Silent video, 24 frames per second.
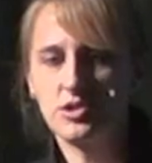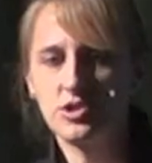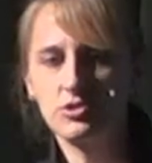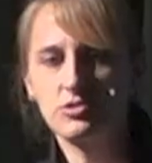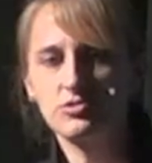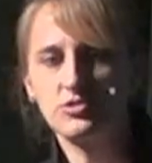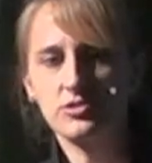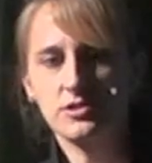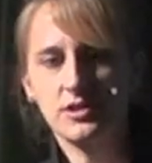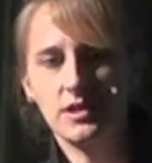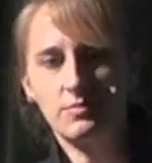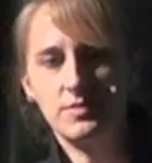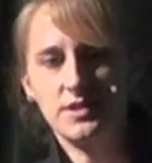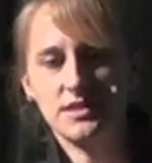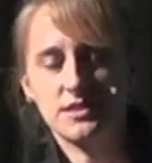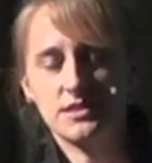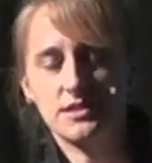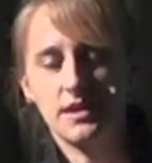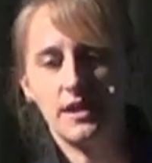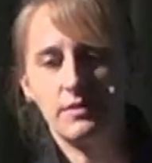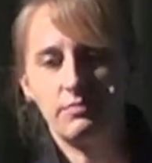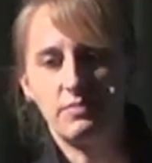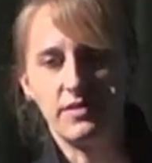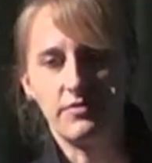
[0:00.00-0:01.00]
children can be
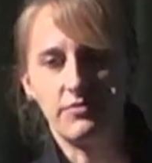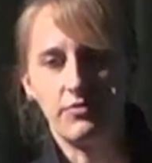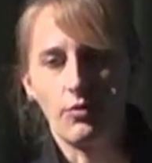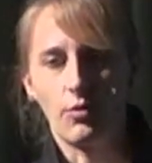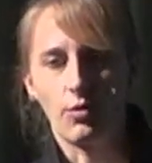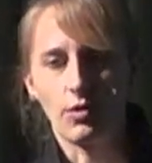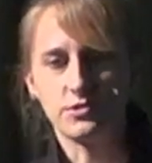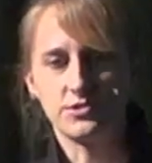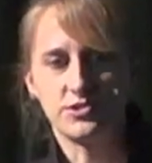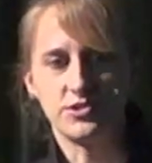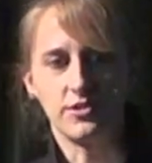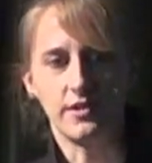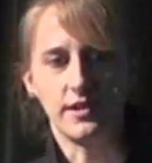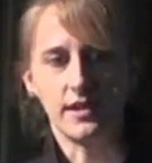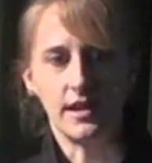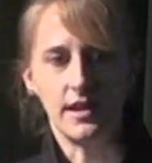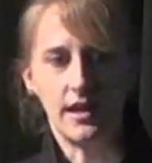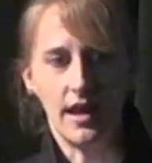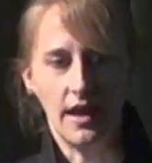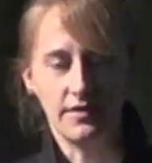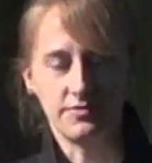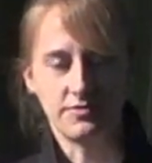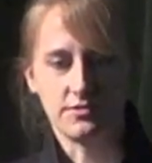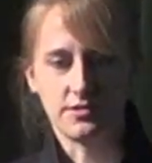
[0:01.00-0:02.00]
safe before, during,
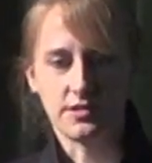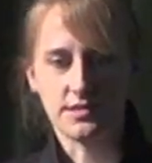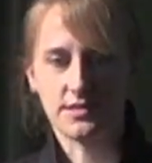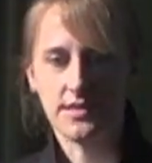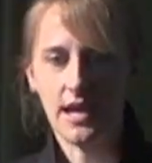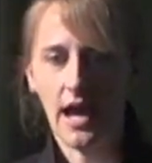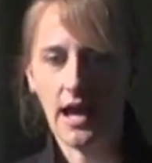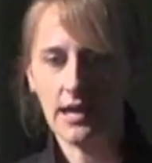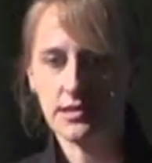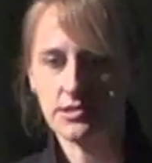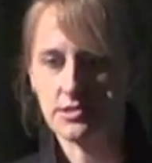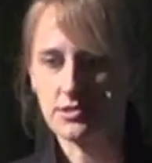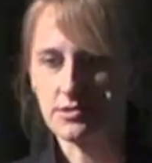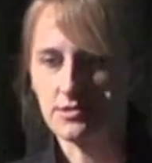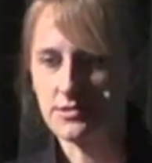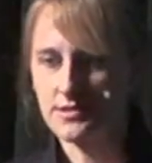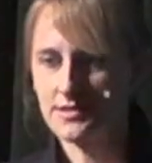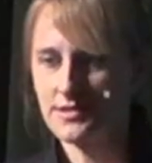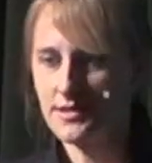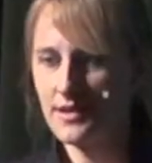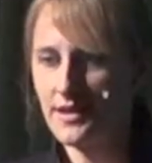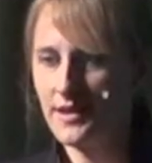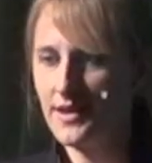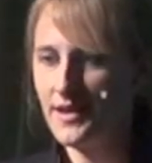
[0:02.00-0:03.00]
and after
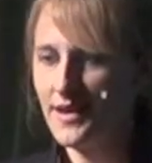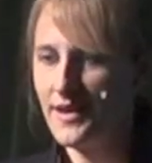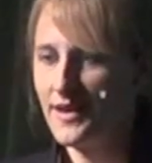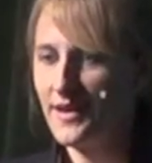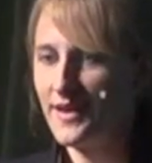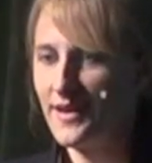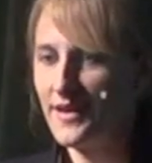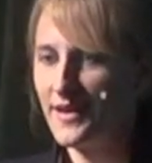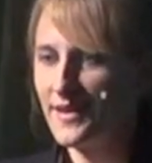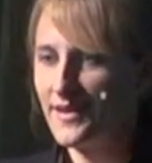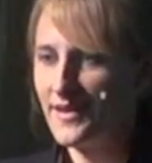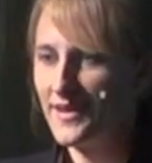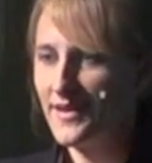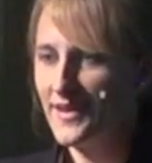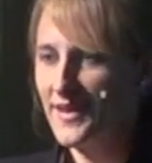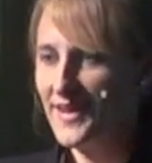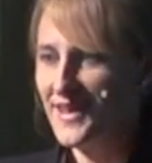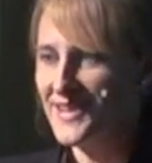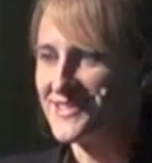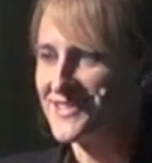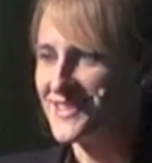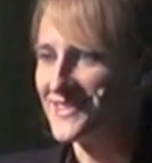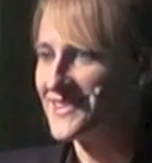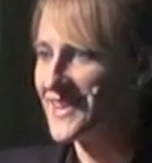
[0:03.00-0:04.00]
disasters.
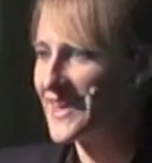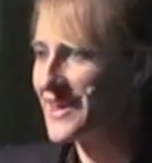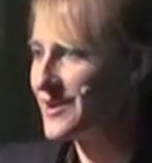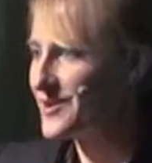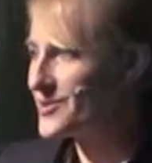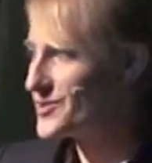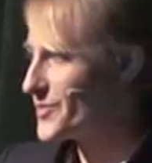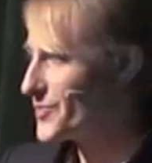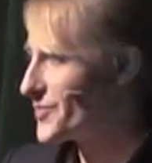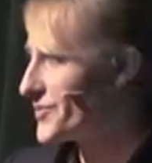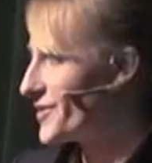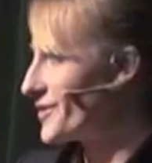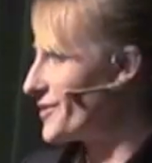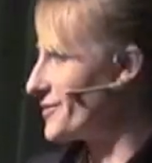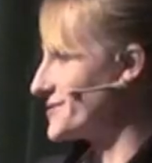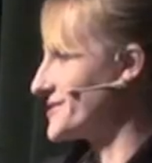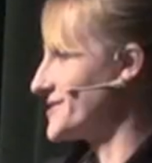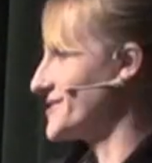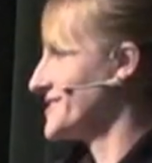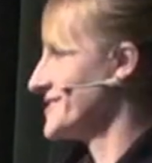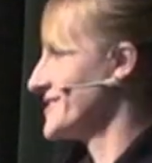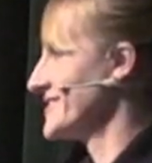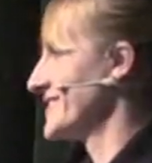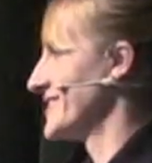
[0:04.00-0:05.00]
It's a layered
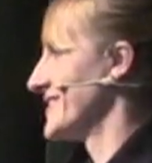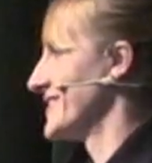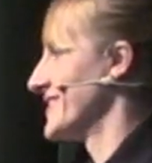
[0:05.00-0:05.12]
approach.